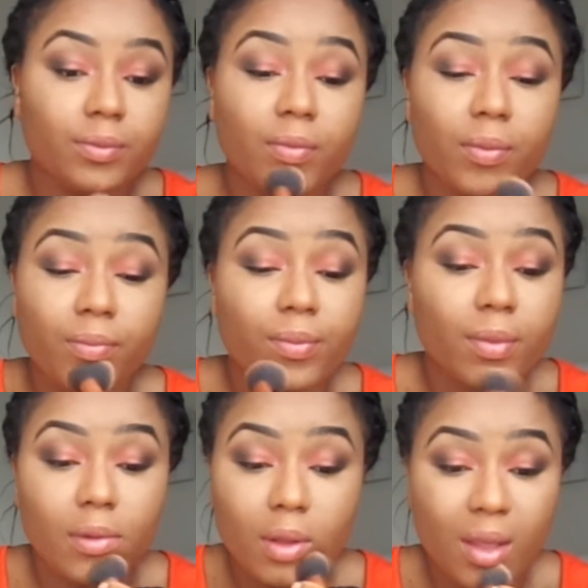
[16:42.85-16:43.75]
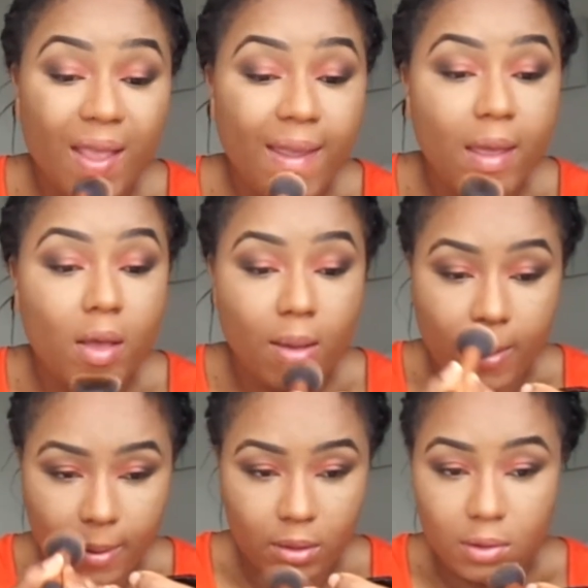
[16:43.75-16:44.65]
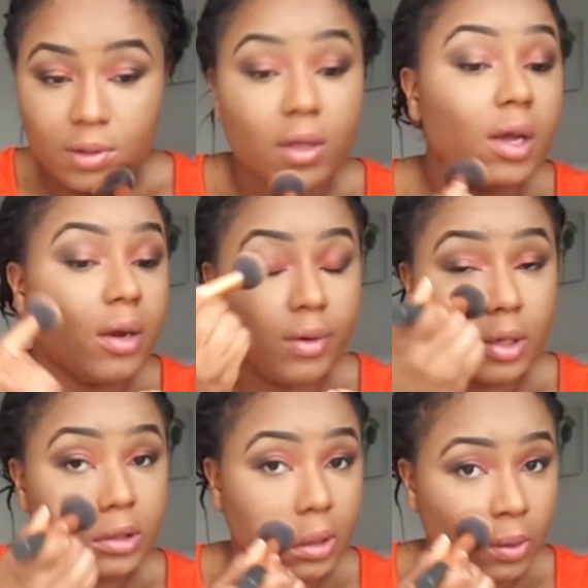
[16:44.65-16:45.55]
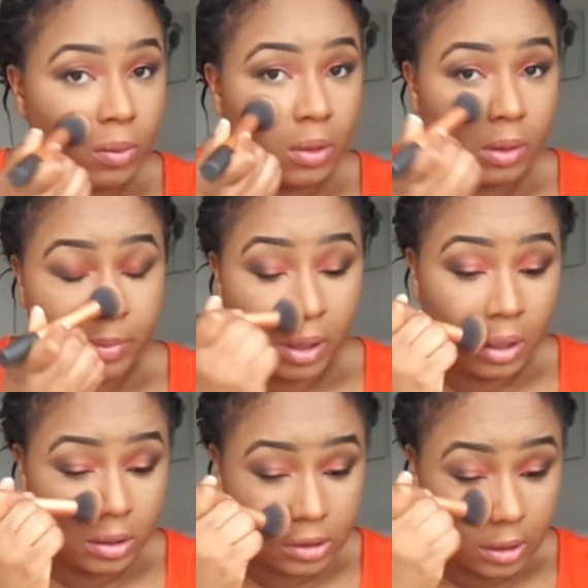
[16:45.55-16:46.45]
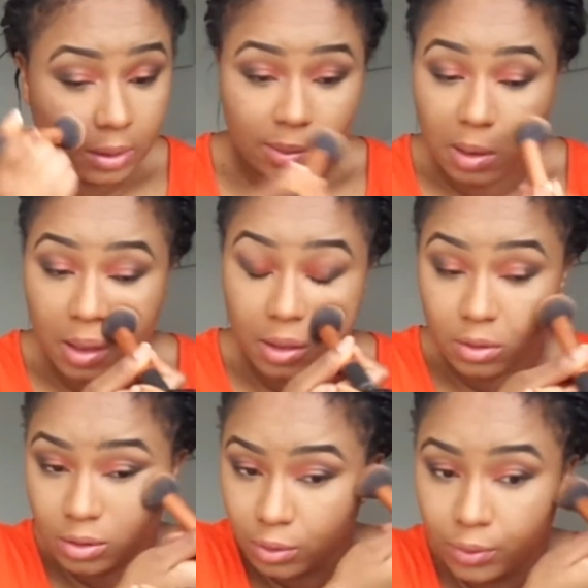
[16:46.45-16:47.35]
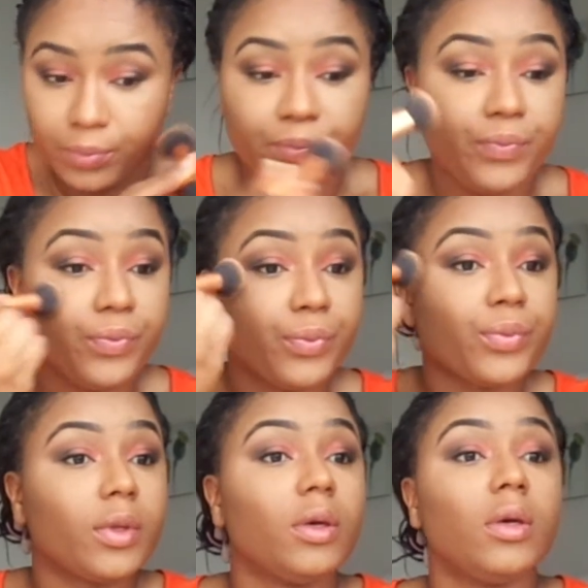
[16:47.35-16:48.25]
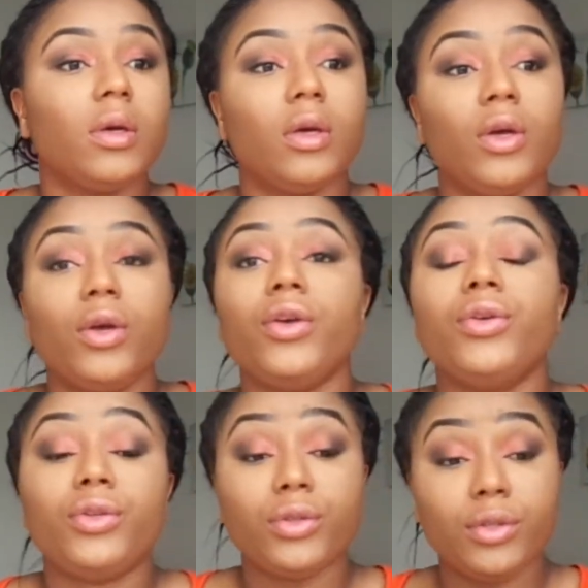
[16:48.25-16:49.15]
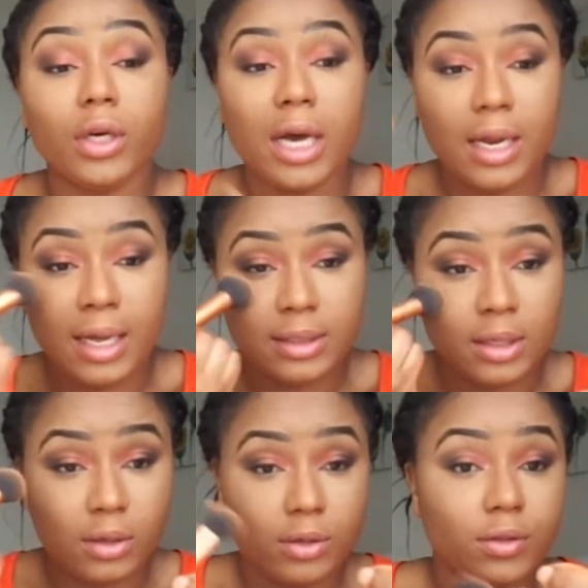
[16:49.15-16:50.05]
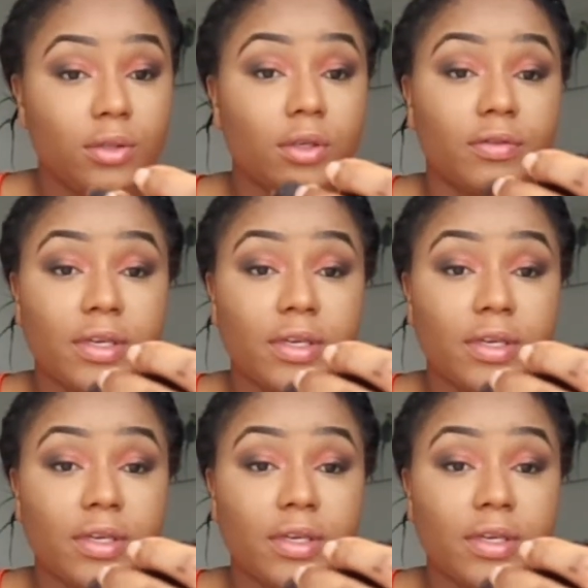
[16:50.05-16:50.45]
This is a loose translucent powder by MUA that I'm using.